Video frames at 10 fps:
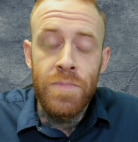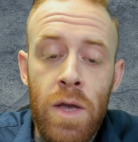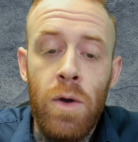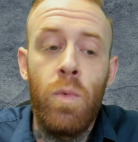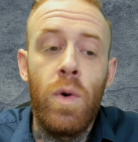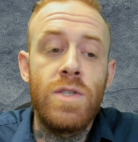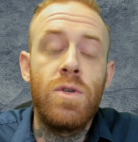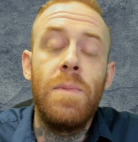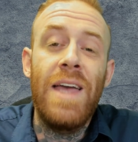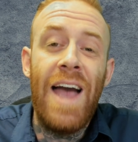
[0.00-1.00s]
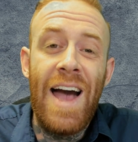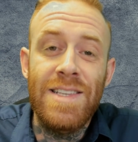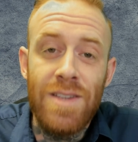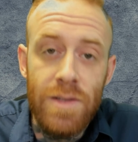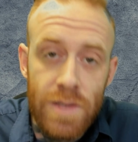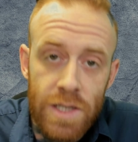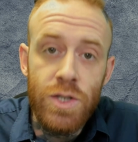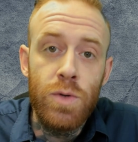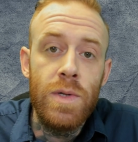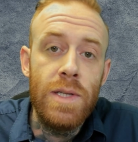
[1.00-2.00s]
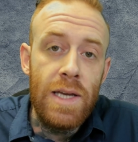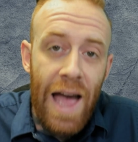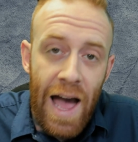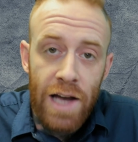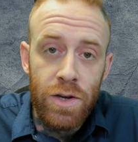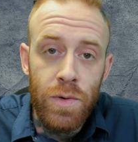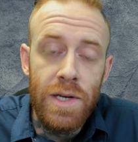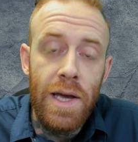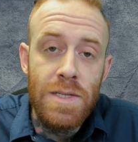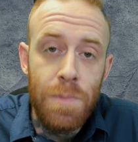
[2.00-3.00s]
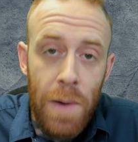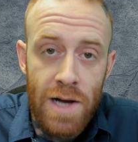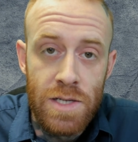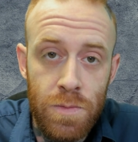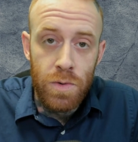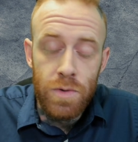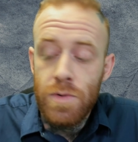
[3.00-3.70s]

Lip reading: was to be as literally accurate as possible.